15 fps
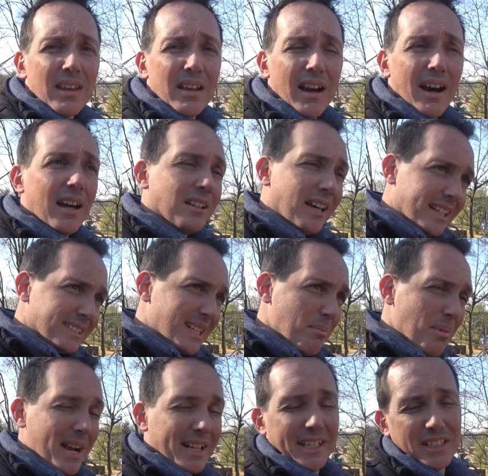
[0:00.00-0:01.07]
Uh, last time
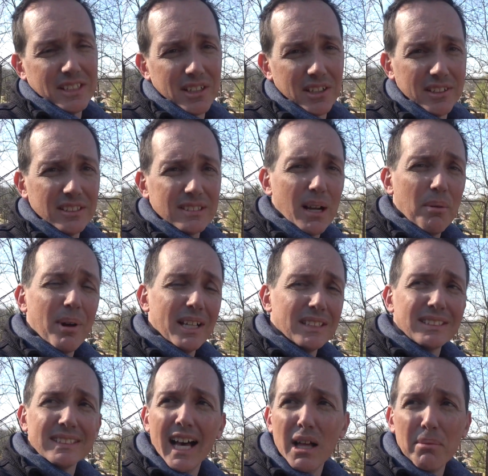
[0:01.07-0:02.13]
we had Eastern, this time we had
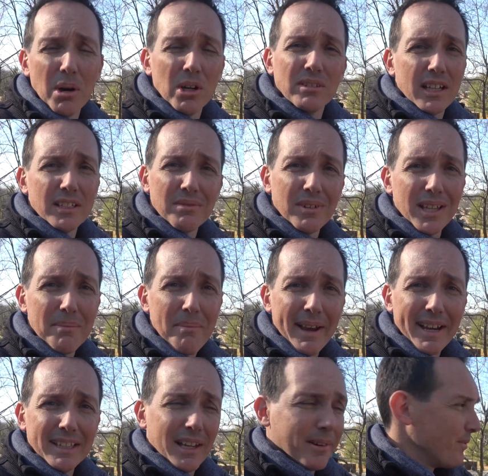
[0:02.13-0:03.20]
Salmon. Doesn't really make
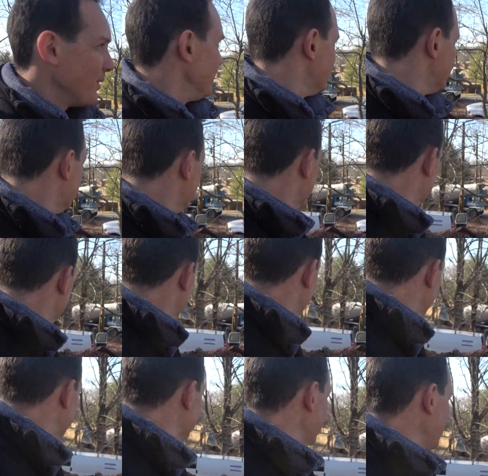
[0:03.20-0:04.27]
a difference.
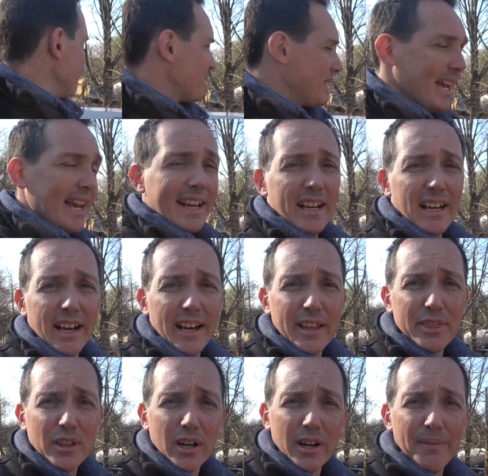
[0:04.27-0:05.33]
Same thing, uh,
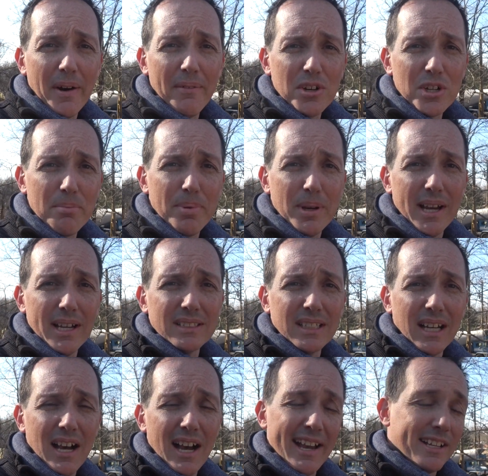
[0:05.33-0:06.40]
3,500
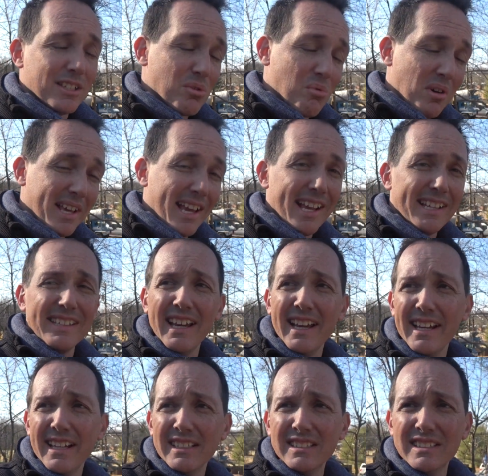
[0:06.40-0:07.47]
PSI at 28 days,